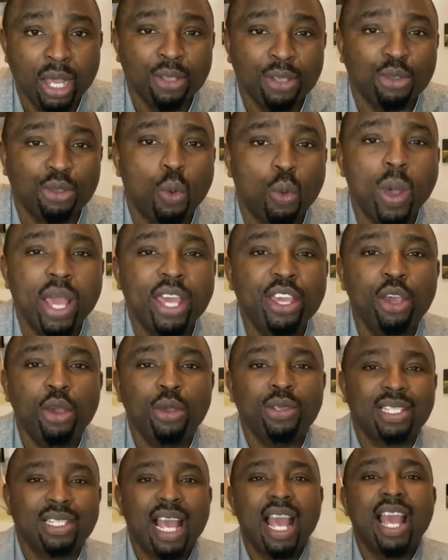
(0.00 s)
So when
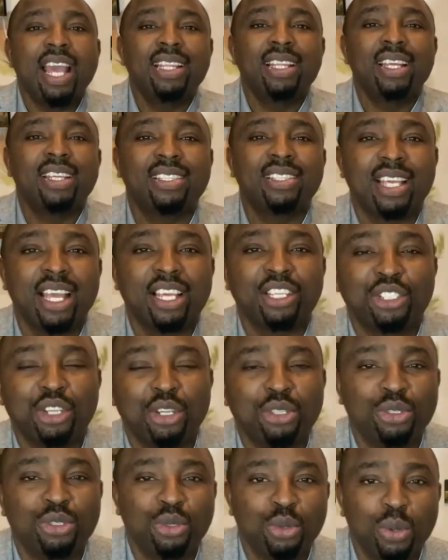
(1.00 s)
you sign a
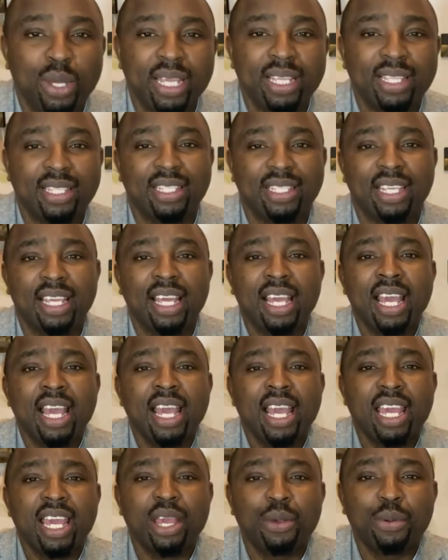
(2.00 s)
Section
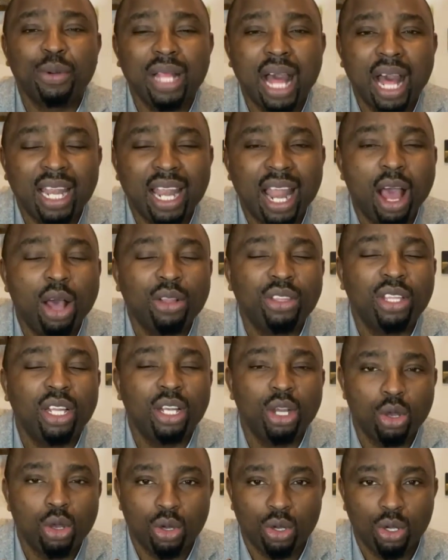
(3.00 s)
20, it will allow the
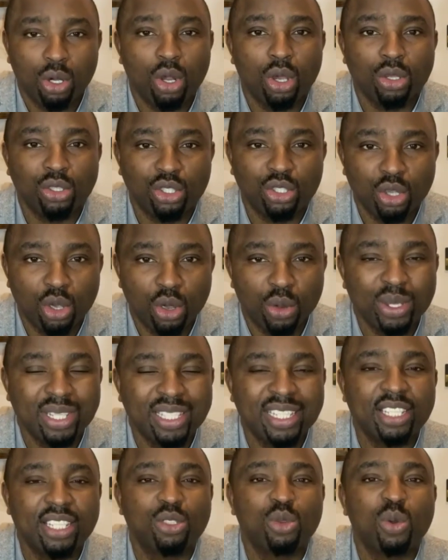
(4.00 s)
local
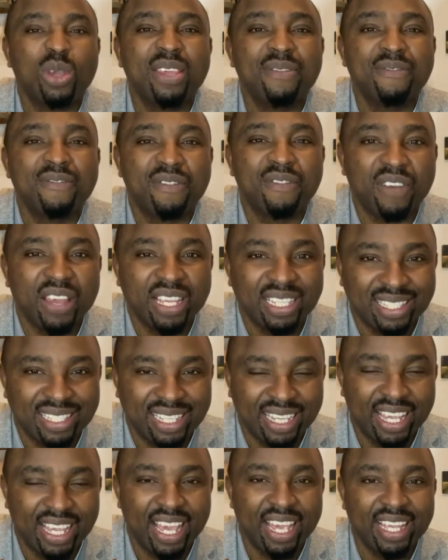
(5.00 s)
authority to
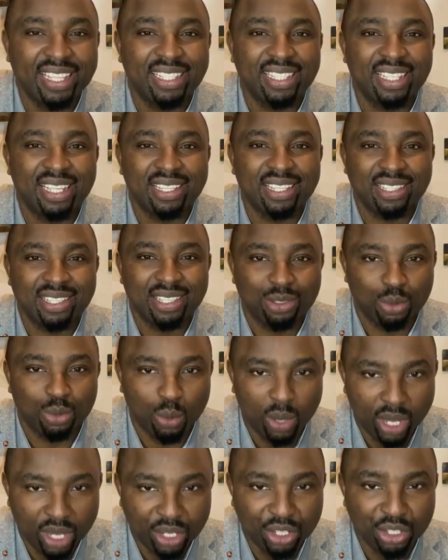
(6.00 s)
investigate the
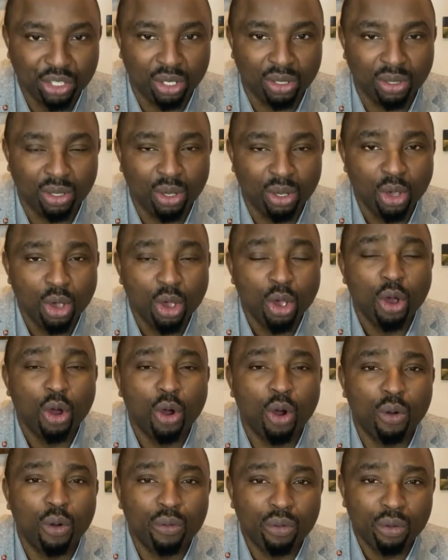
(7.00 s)
situation
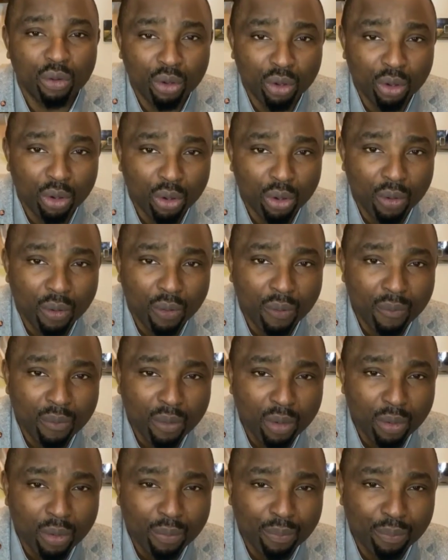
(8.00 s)
or
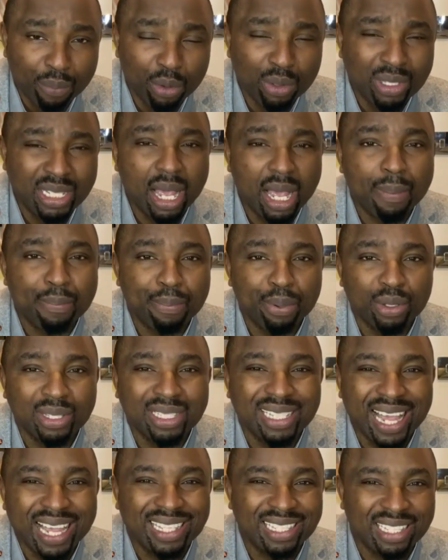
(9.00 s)
put a
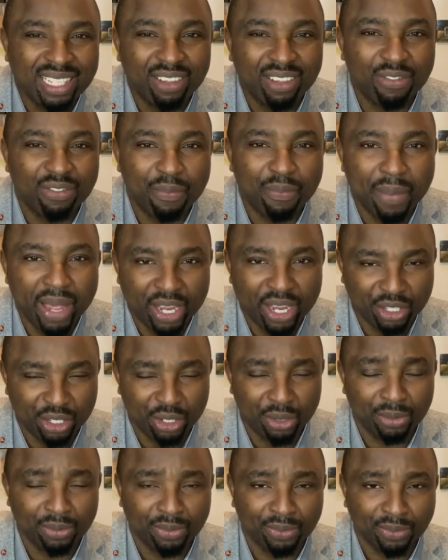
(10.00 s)
protective measure.